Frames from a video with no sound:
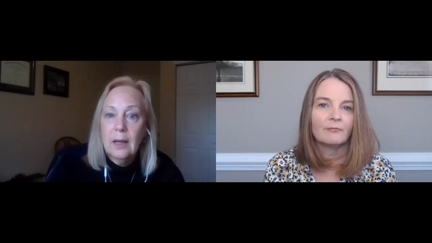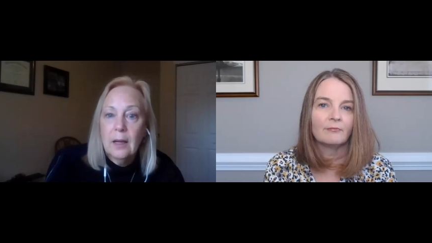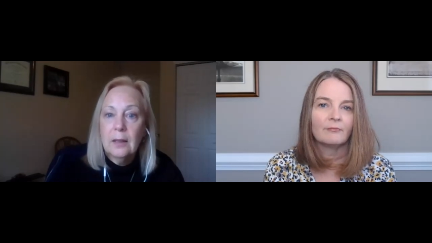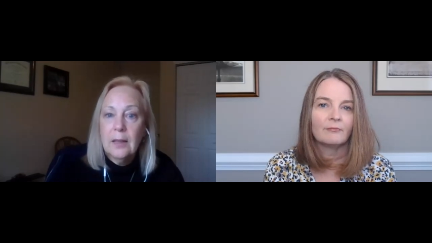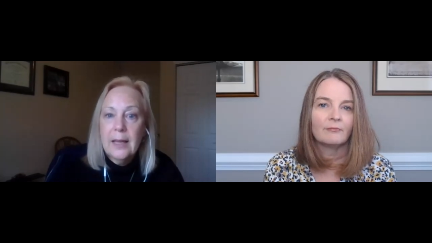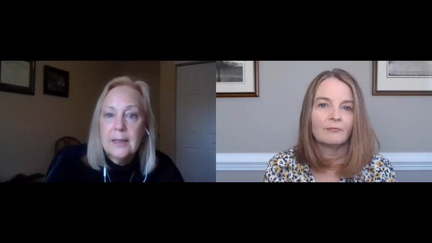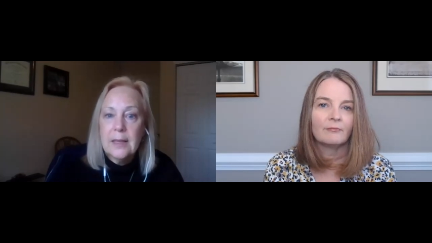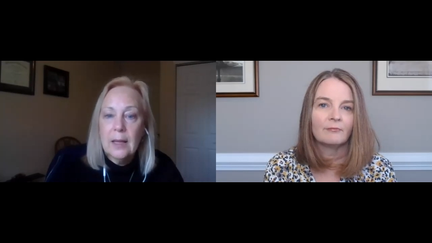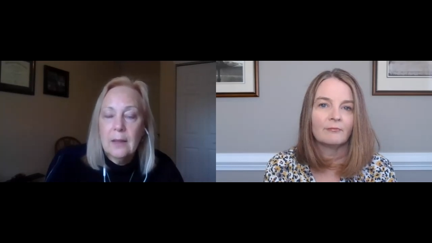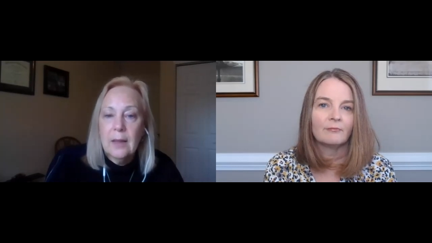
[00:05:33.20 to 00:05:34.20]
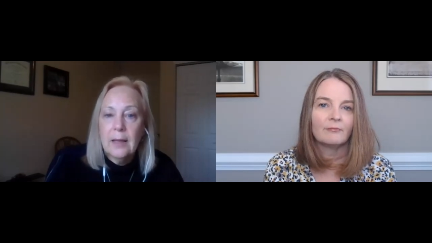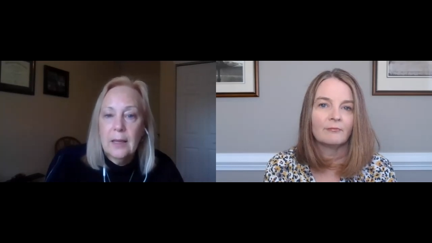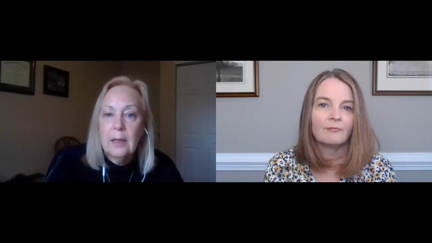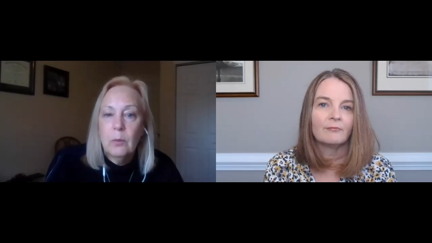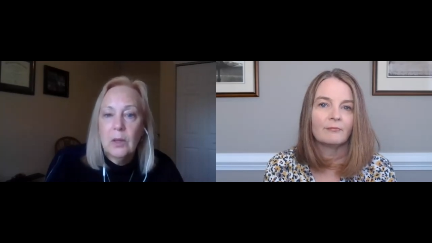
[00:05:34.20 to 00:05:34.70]
Speaker 1: uh, lens that
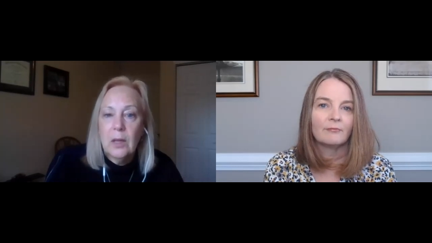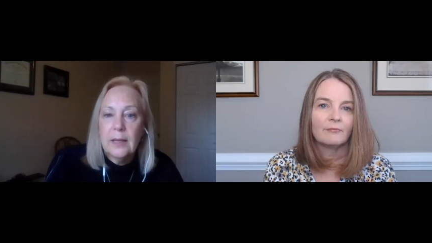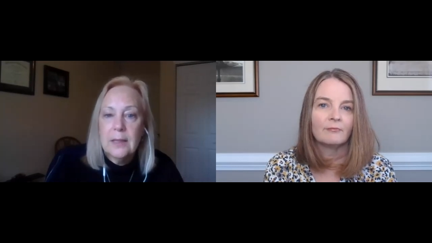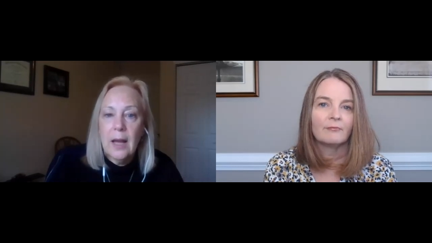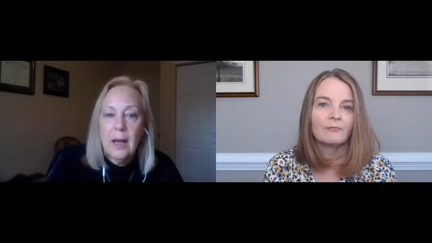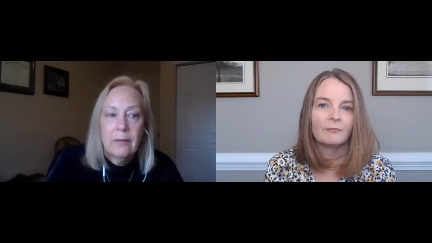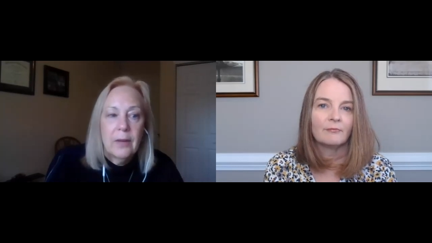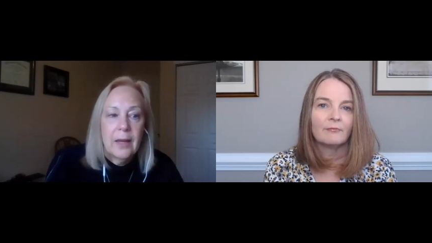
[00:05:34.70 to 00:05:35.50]
he would like to have.